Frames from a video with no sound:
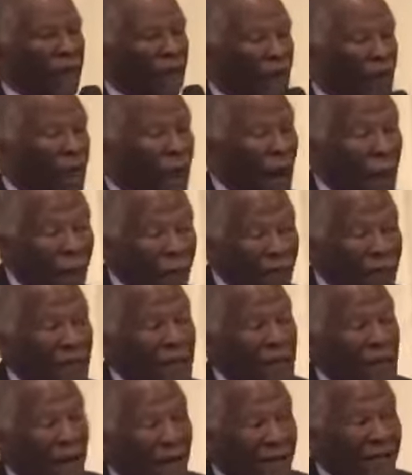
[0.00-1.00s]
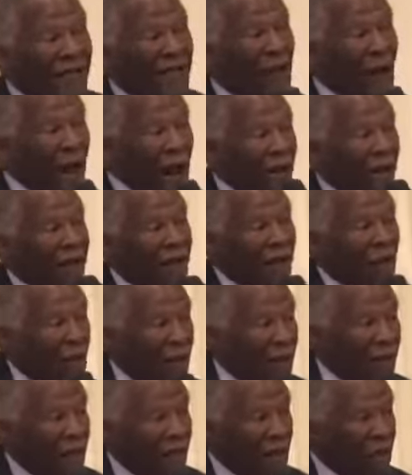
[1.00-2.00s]
So I'm saying that I
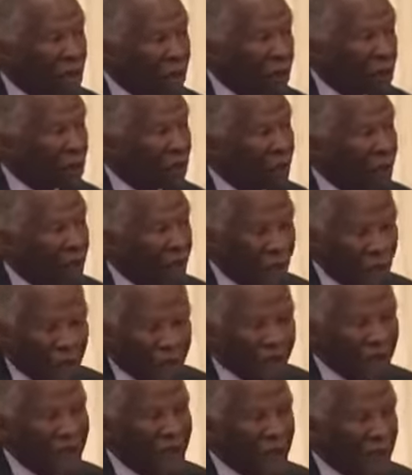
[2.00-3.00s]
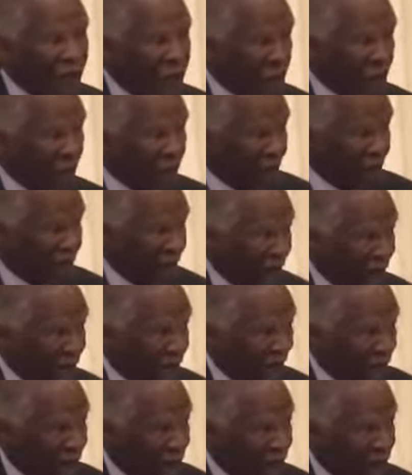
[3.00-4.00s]
think we need to treat this matter very
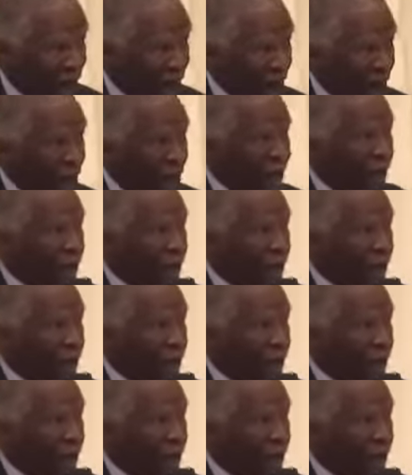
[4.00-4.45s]
carefully.